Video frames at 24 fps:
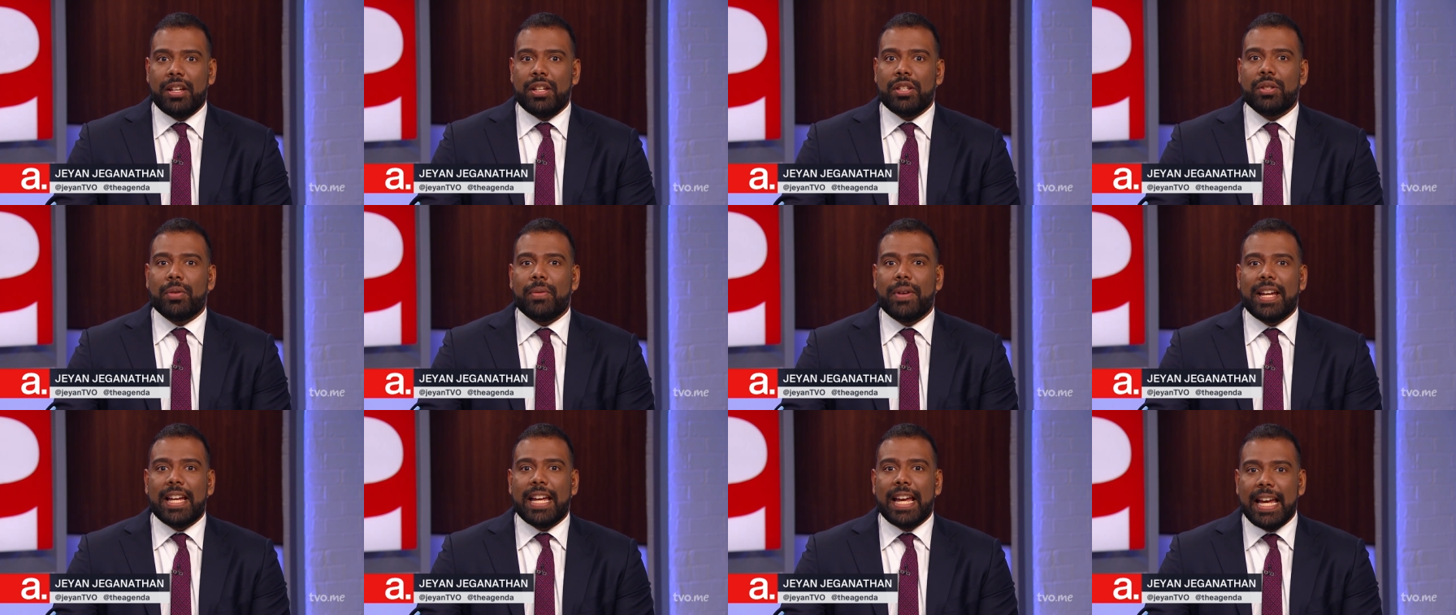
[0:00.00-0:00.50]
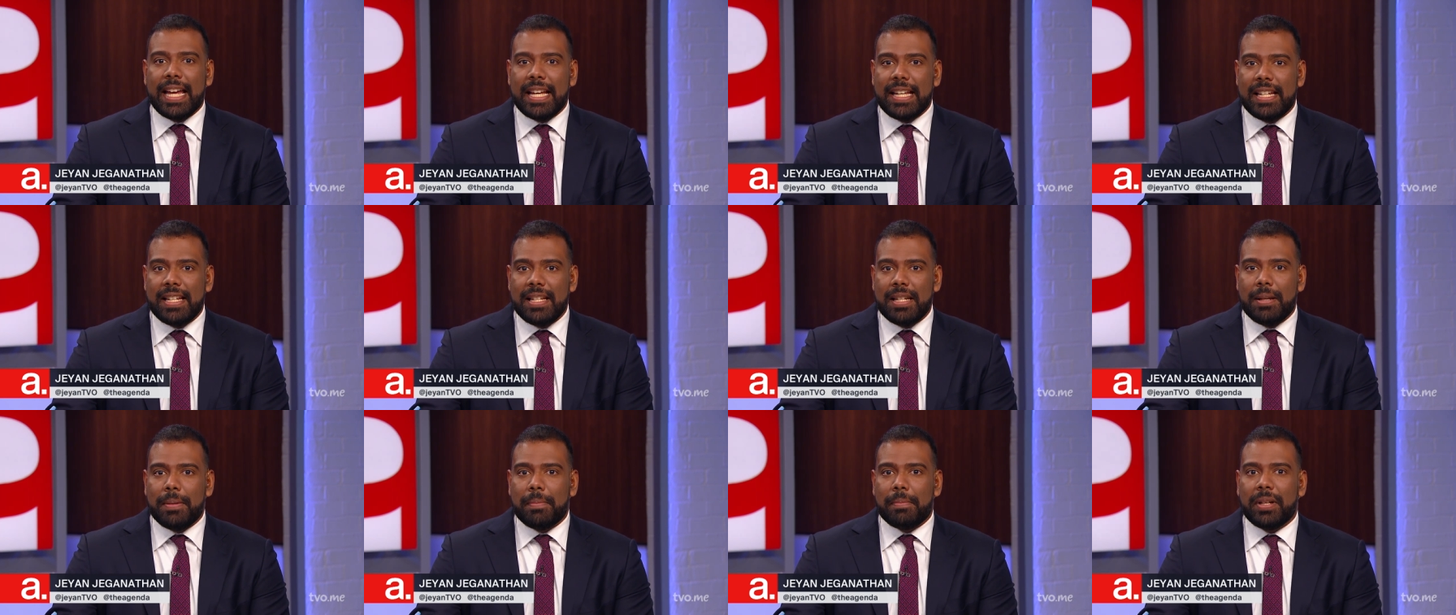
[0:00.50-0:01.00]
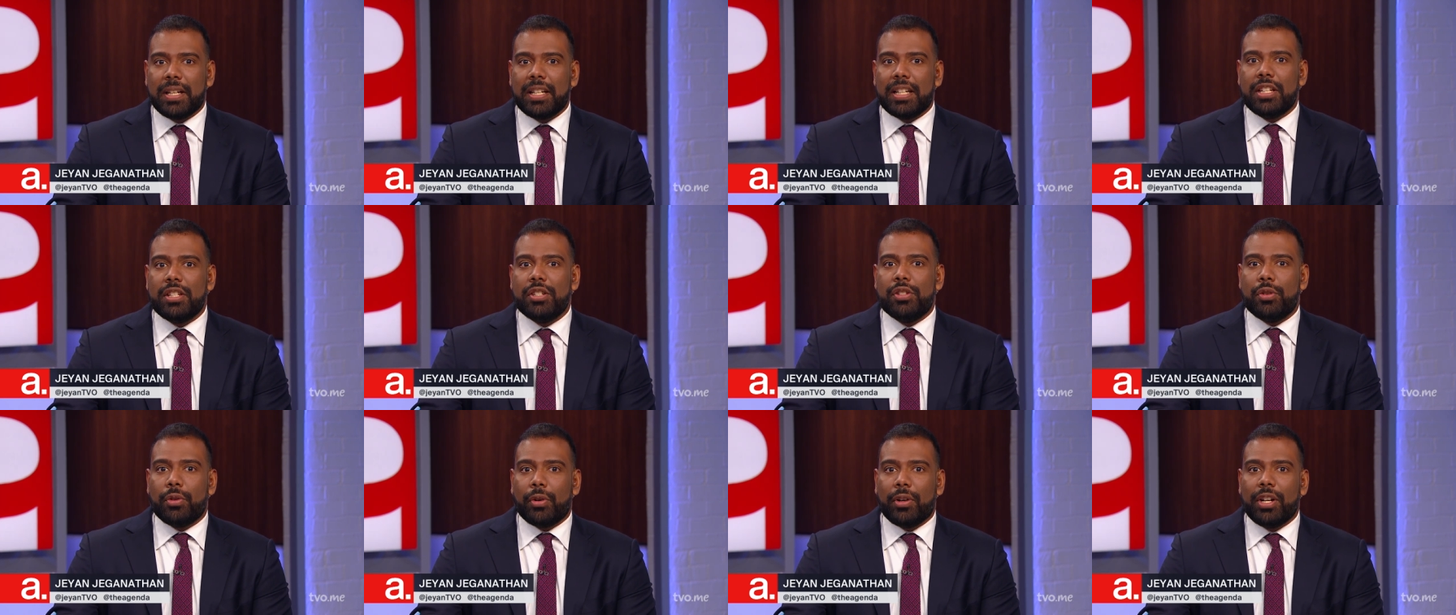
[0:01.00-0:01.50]
to a hidden but
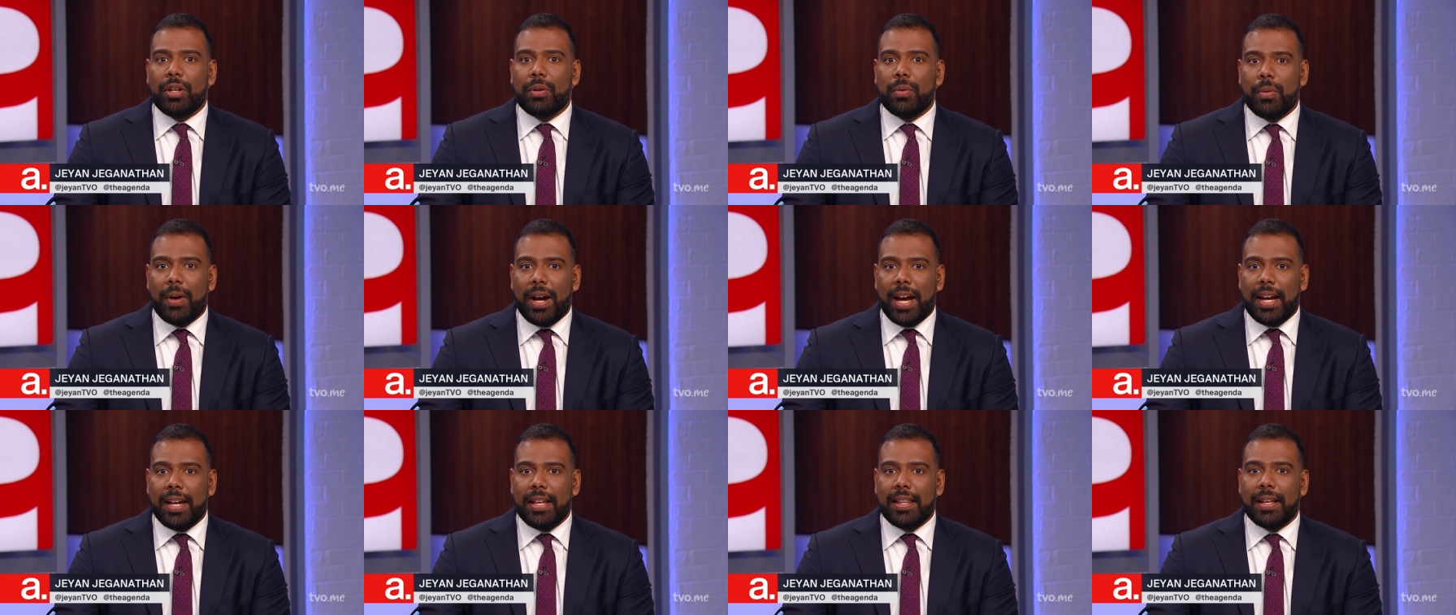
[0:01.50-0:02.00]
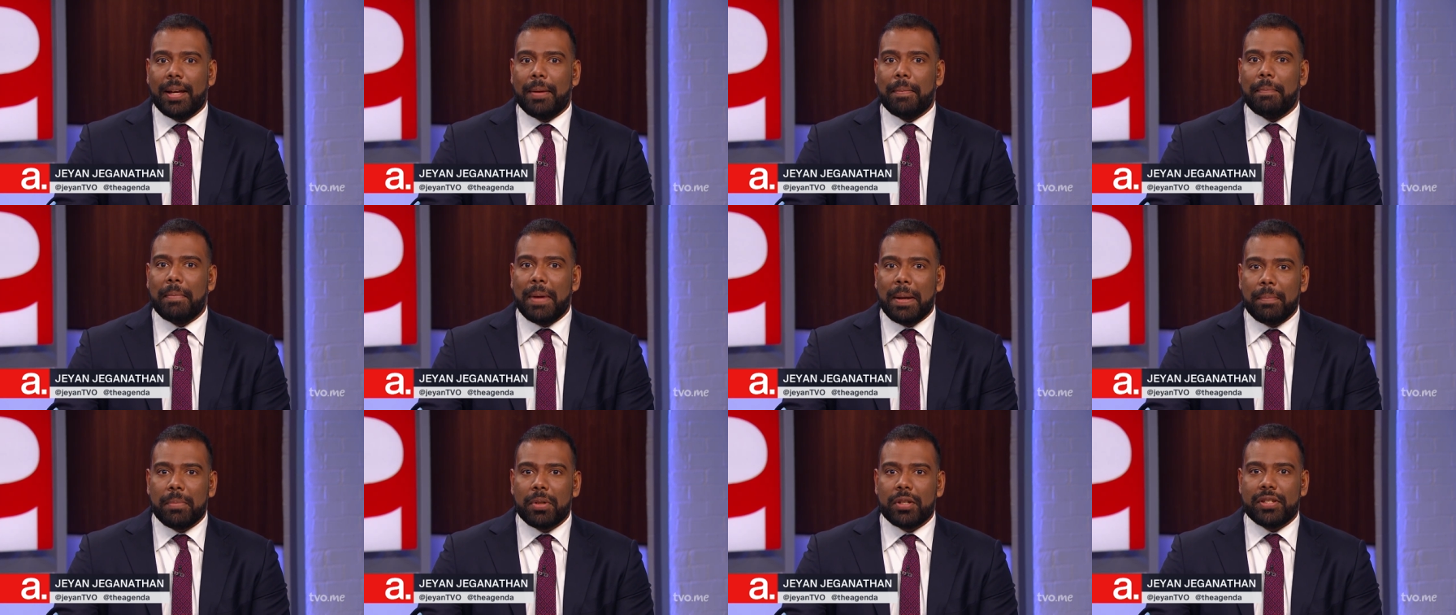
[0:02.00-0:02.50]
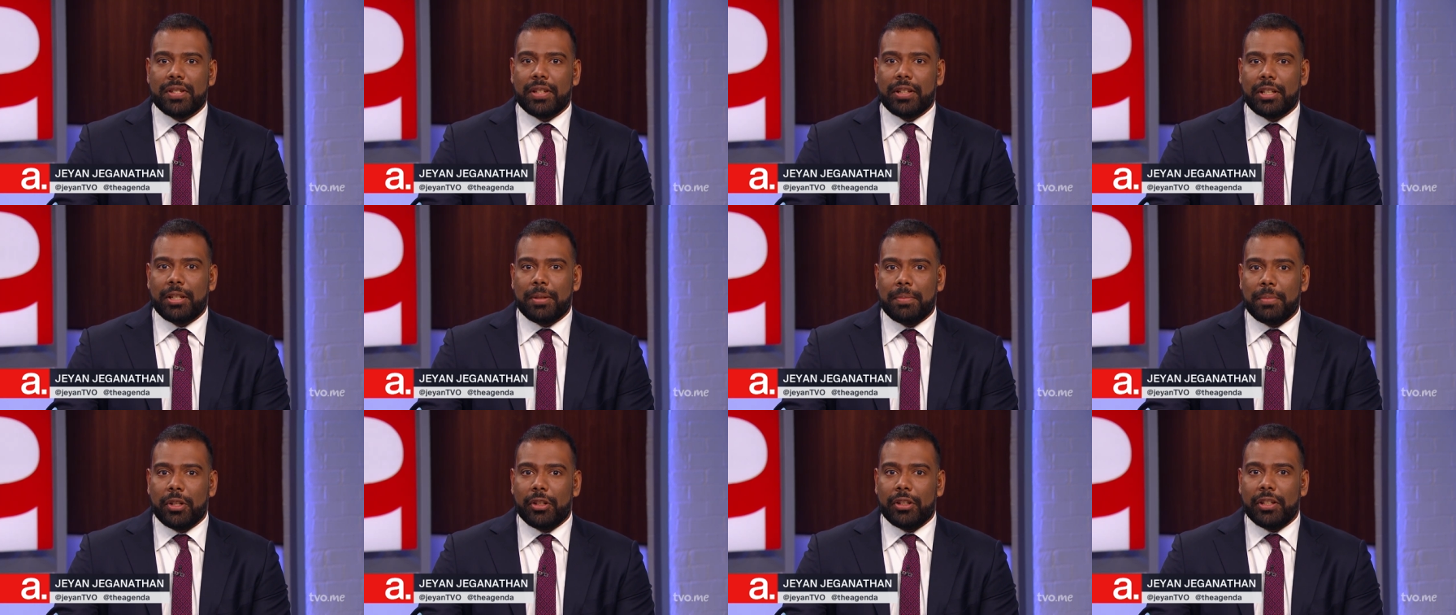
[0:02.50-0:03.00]
enduring way that members of the
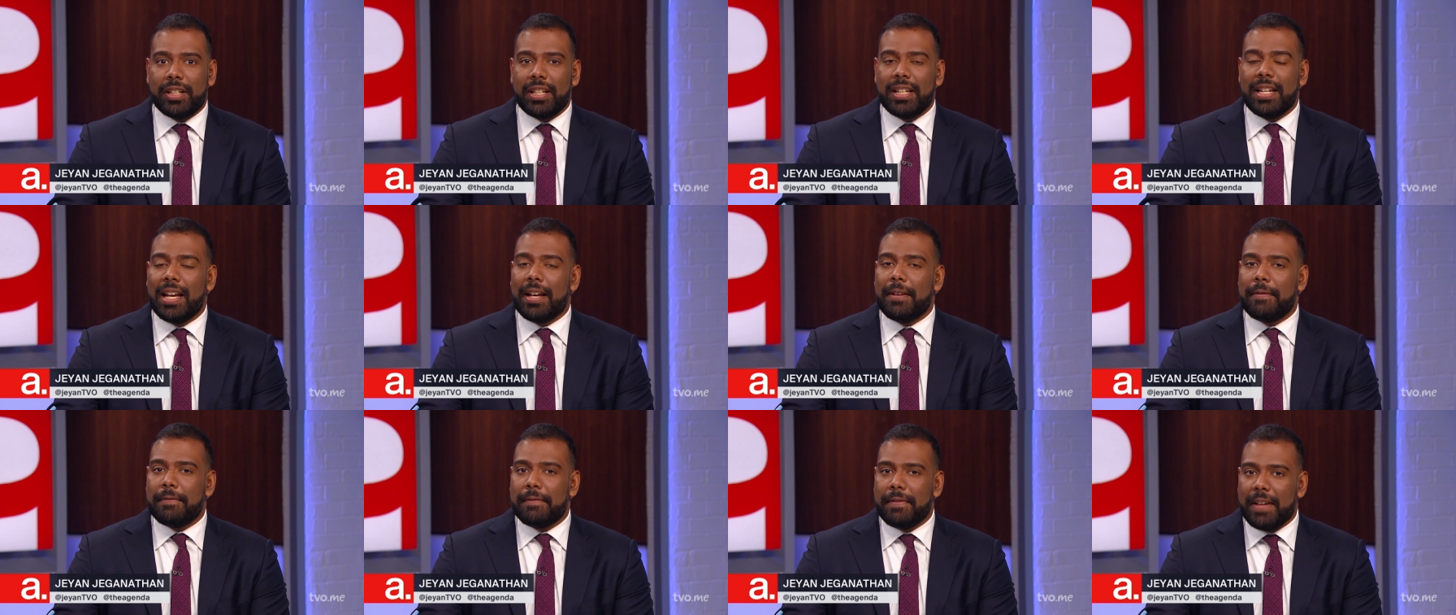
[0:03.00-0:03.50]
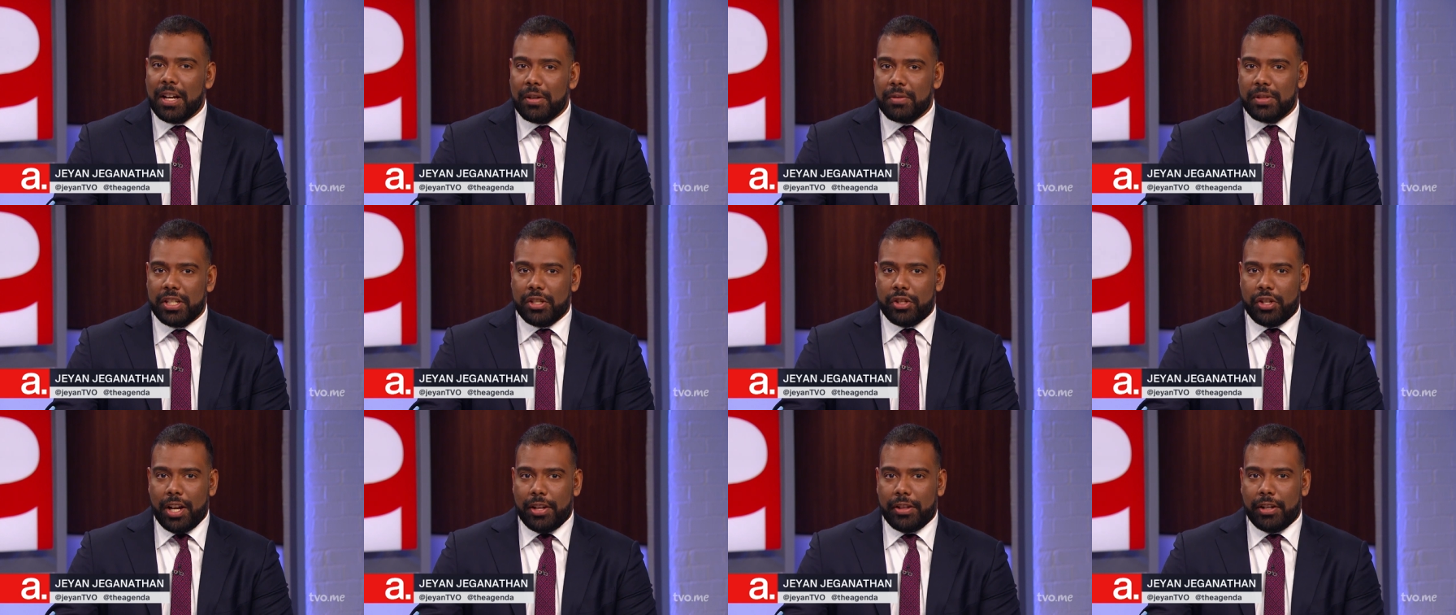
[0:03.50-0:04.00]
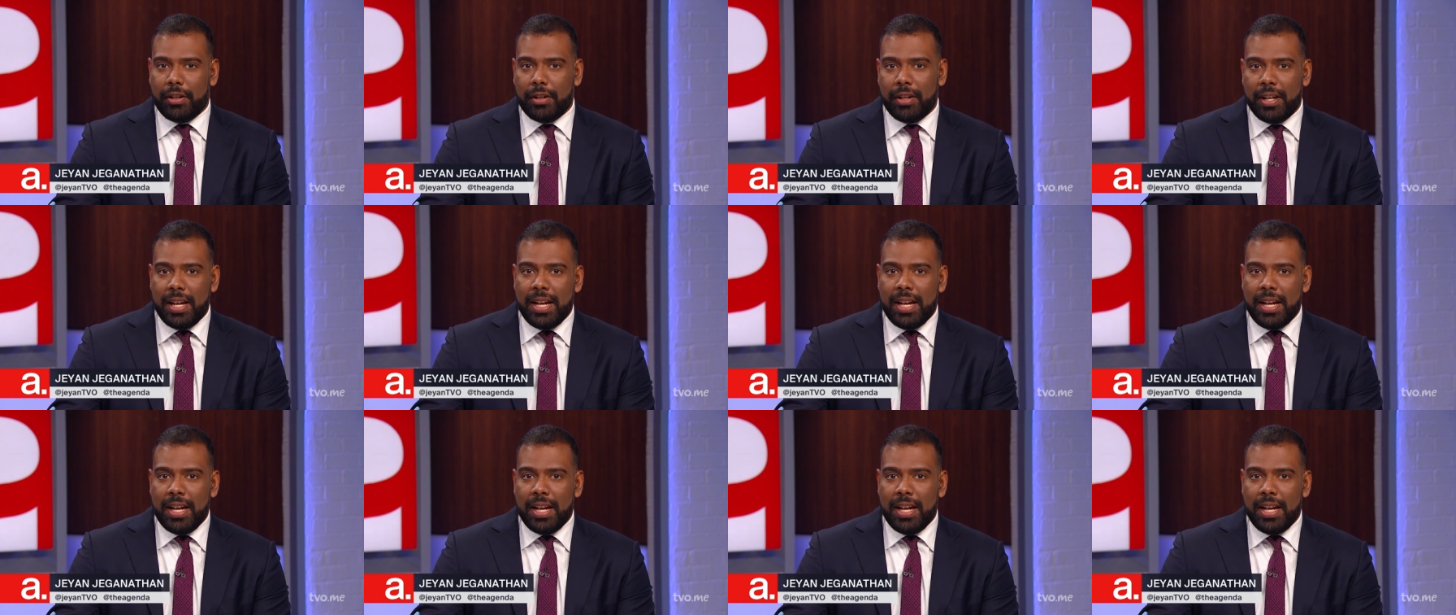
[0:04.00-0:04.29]
community have found each other.